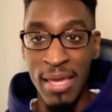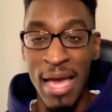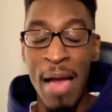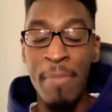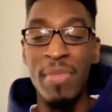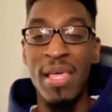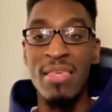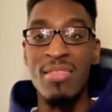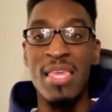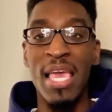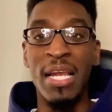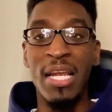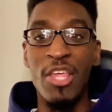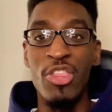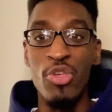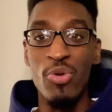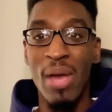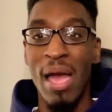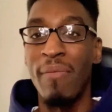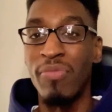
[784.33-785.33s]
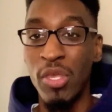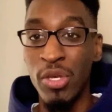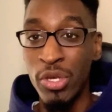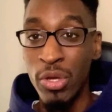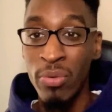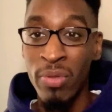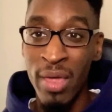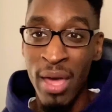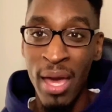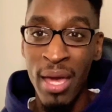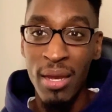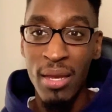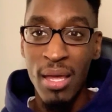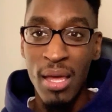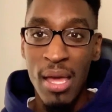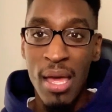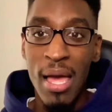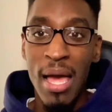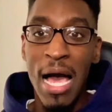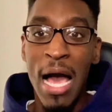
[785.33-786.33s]
I'm not saying that you have to do that.
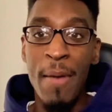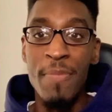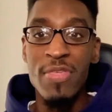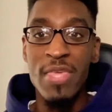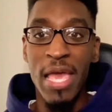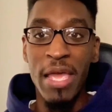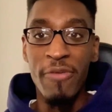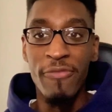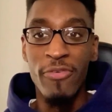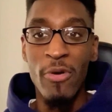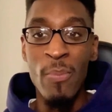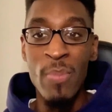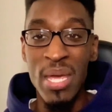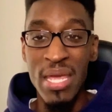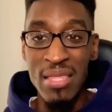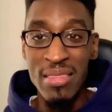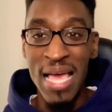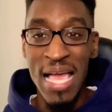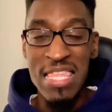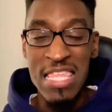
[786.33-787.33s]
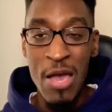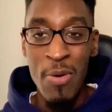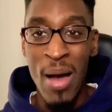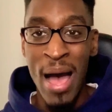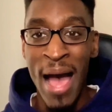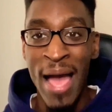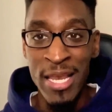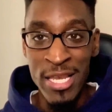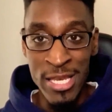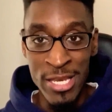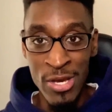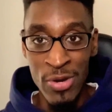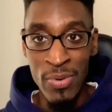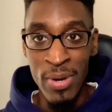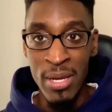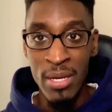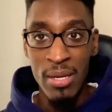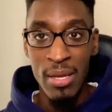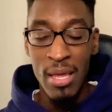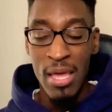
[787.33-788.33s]
I'm saying for me, that's how I do
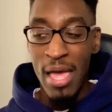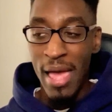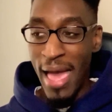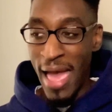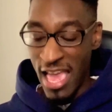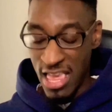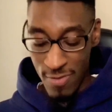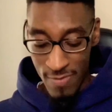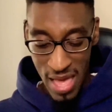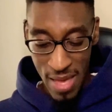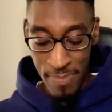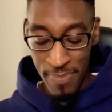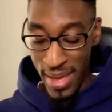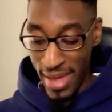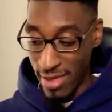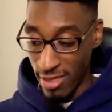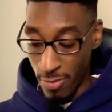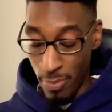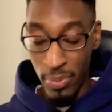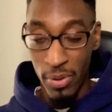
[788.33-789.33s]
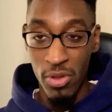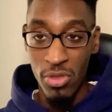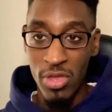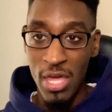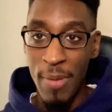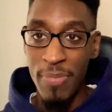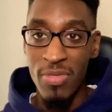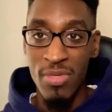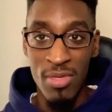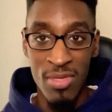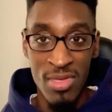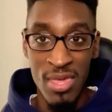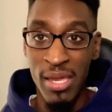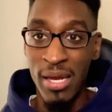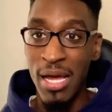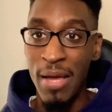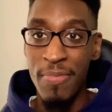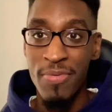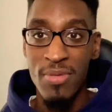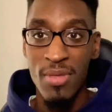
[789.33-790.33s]
it. As my base, push-ups,
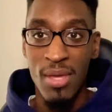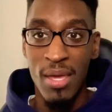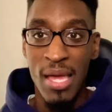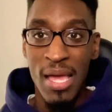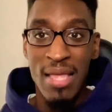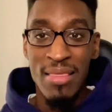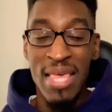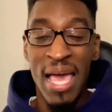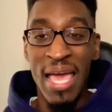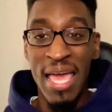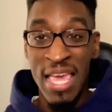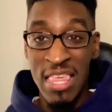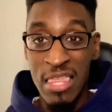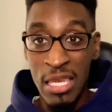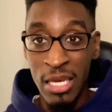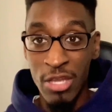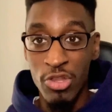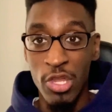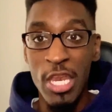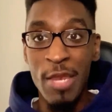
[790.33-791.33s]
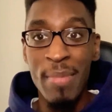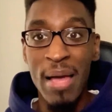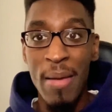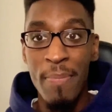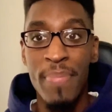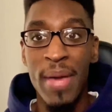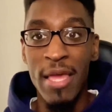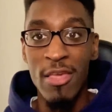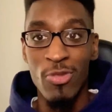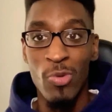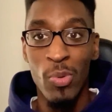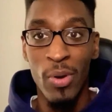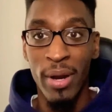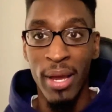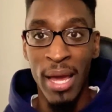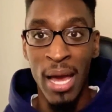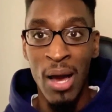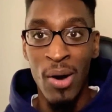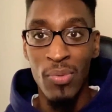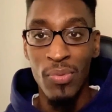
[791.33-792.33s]
sit-ups. That is literally my base
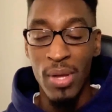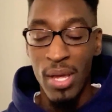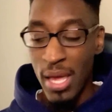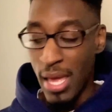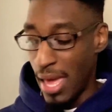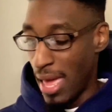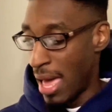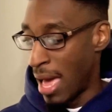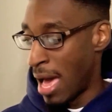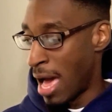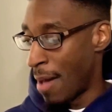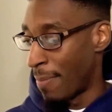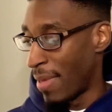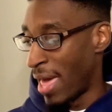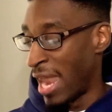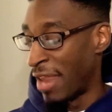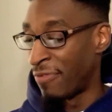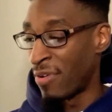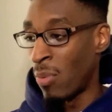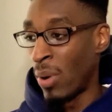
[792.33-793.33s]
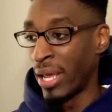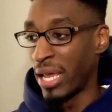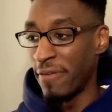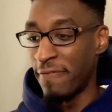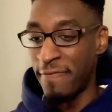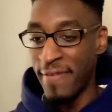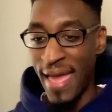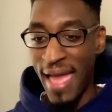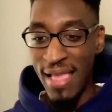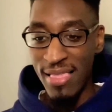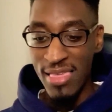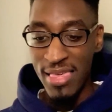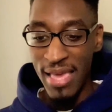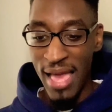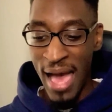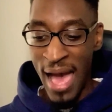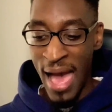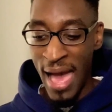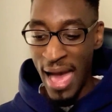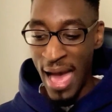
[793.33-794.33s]
workout. And if I want to get fancy,
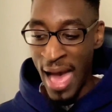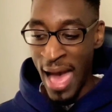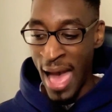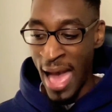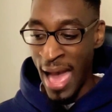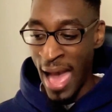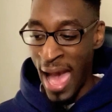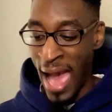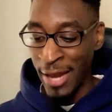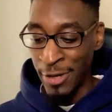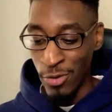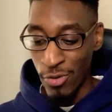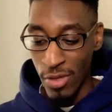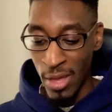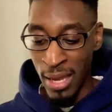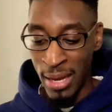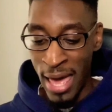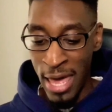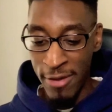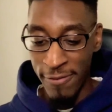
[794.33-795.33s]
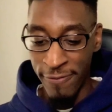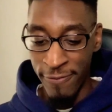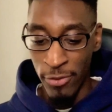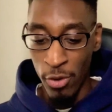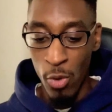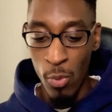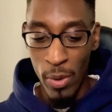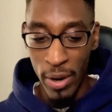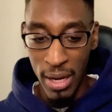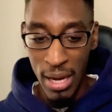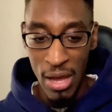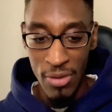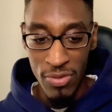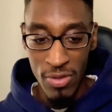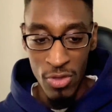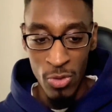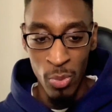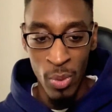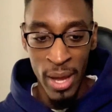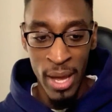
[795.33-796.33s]
I do a lot of full workouts
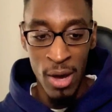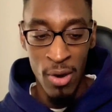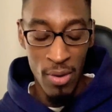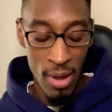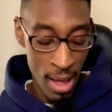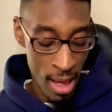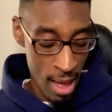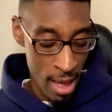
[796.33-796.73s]
as well,